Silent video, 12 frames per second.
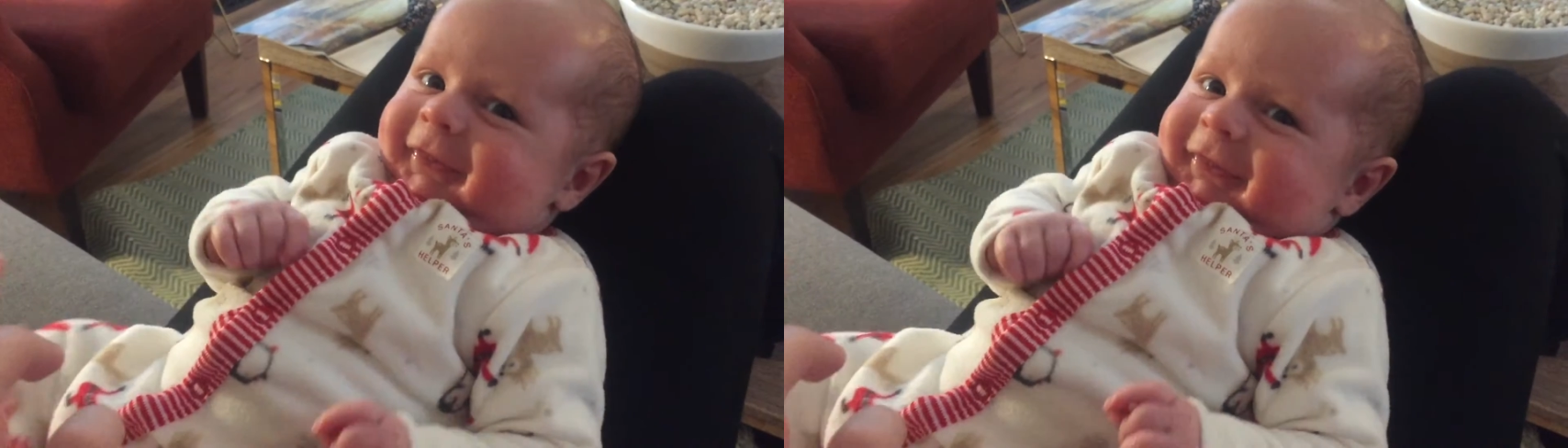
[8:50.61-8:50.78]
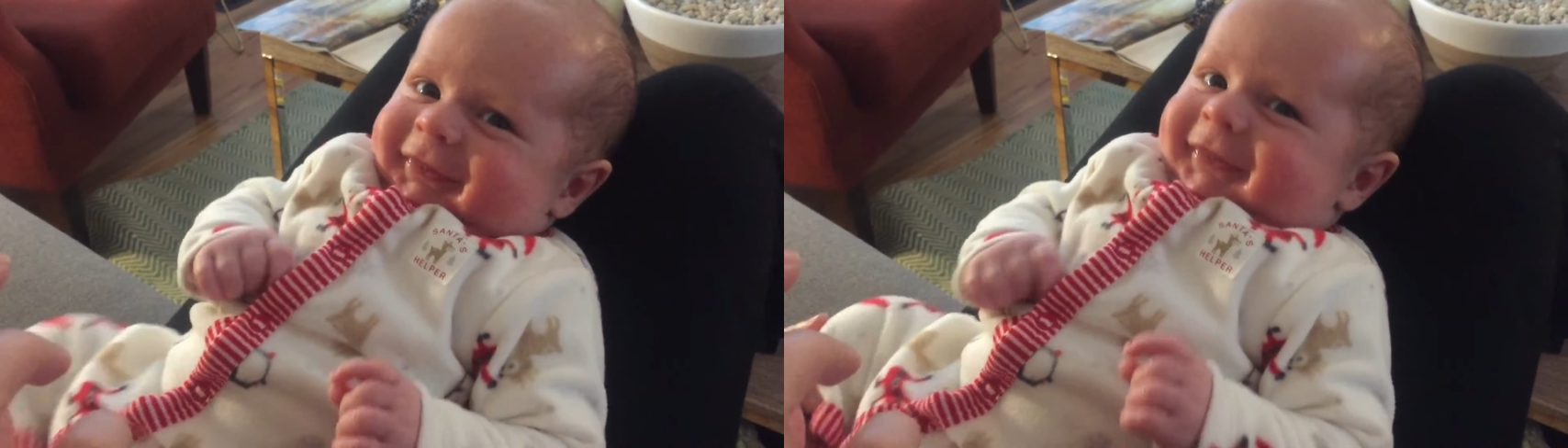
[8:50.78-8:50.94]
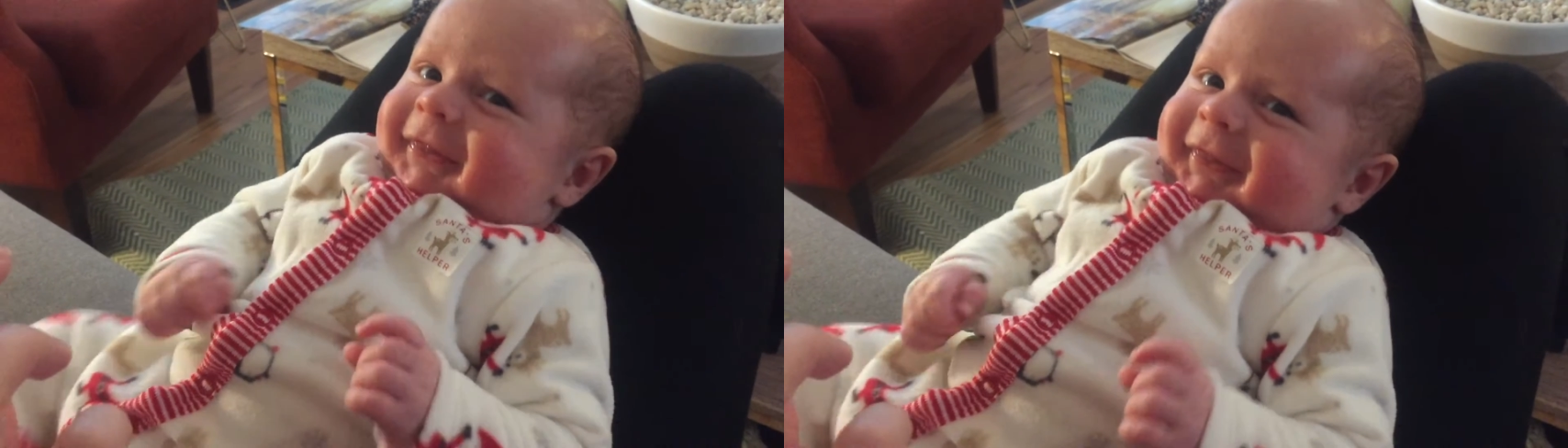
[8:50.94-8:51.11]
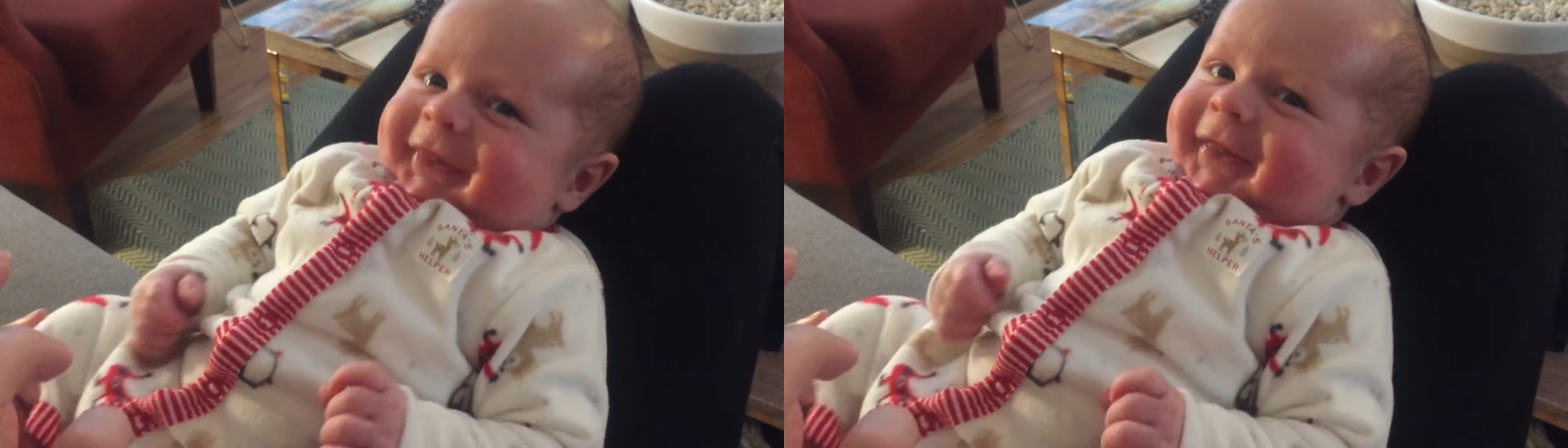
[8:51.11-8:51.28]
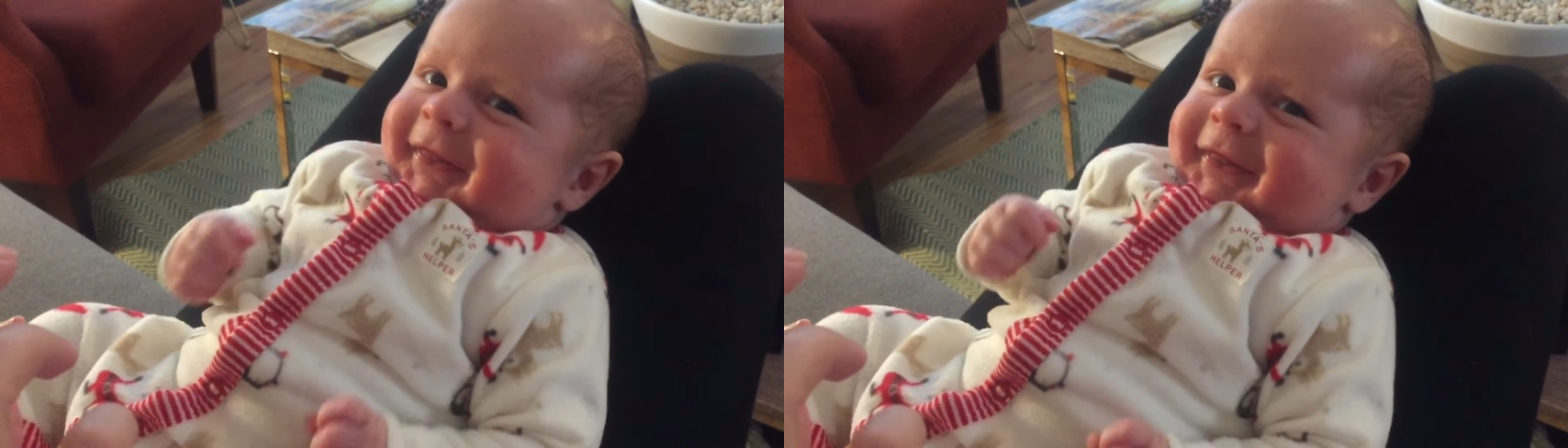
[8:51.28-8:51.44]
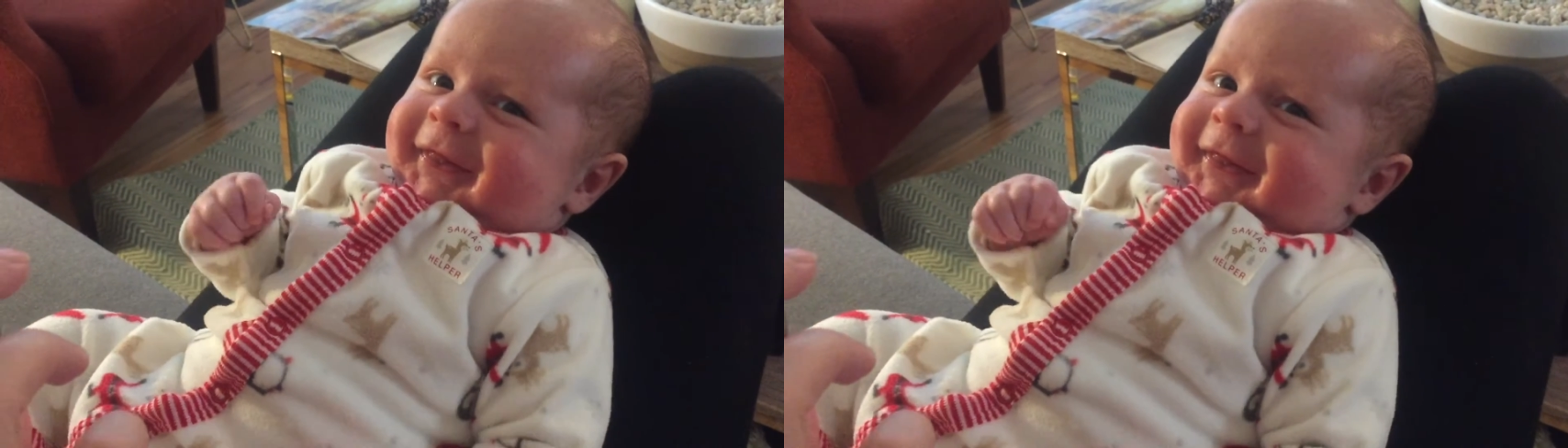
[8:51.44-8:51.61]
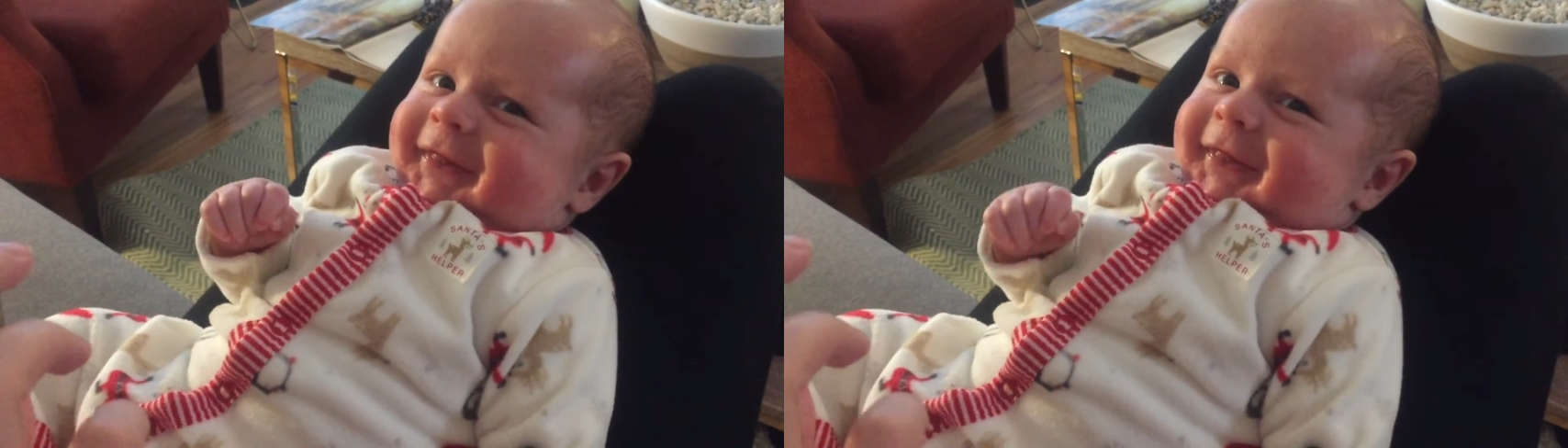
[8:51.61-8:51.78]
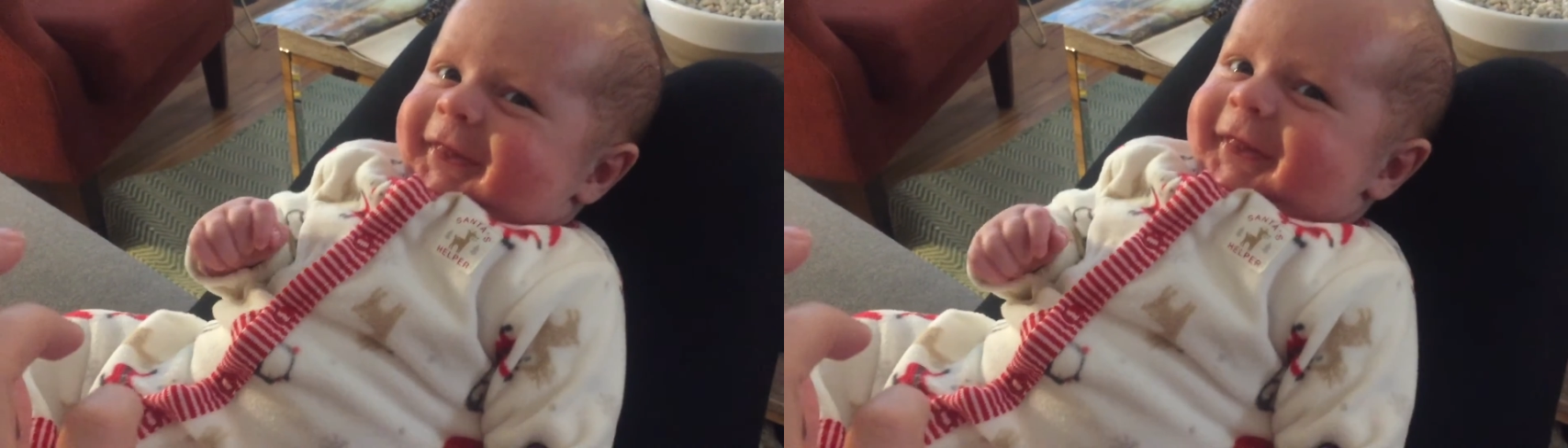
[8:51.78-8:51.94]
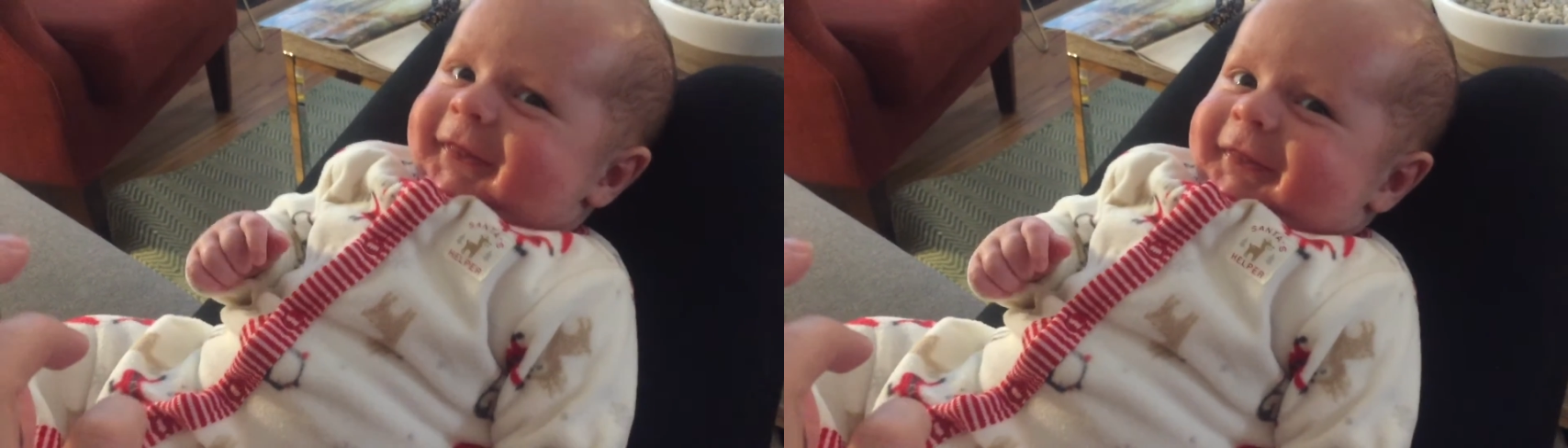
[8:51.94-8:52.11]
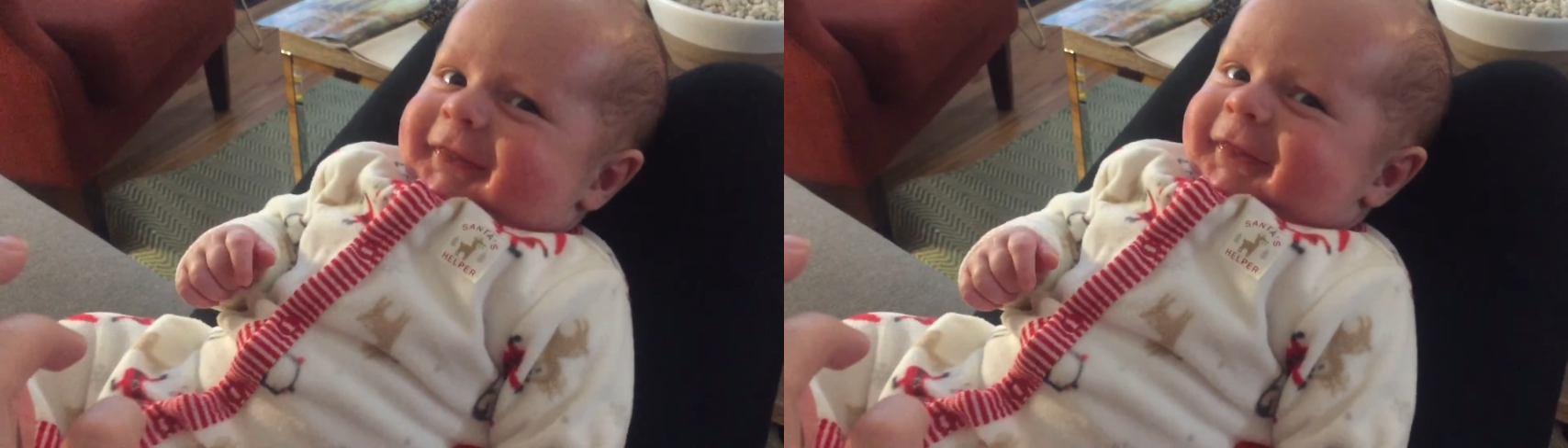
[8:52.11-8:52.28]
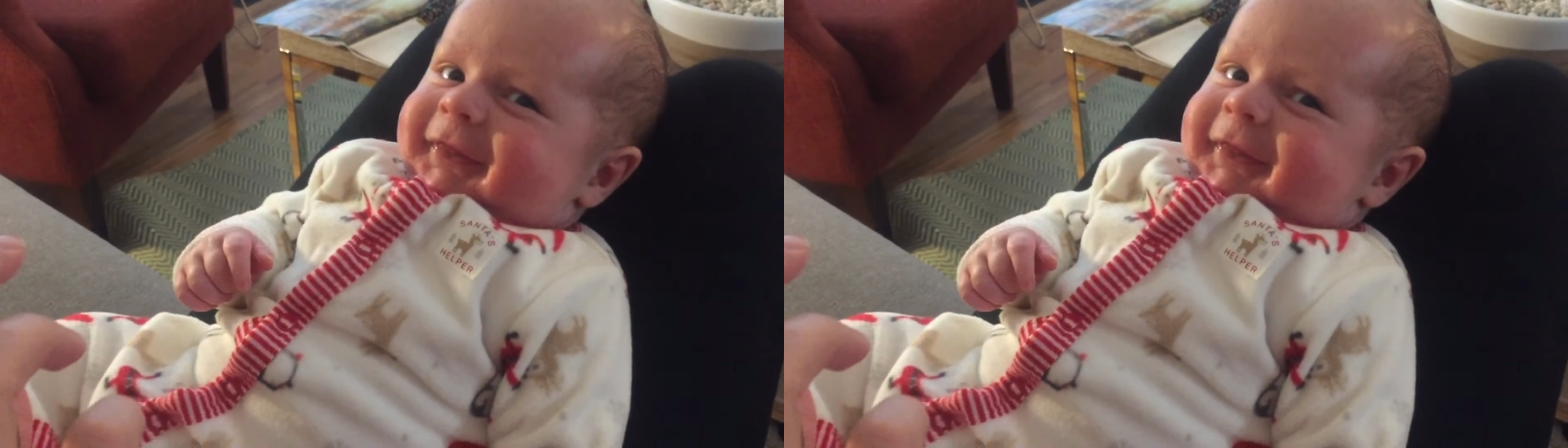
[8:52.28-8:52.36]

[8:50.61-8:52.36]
Do do do do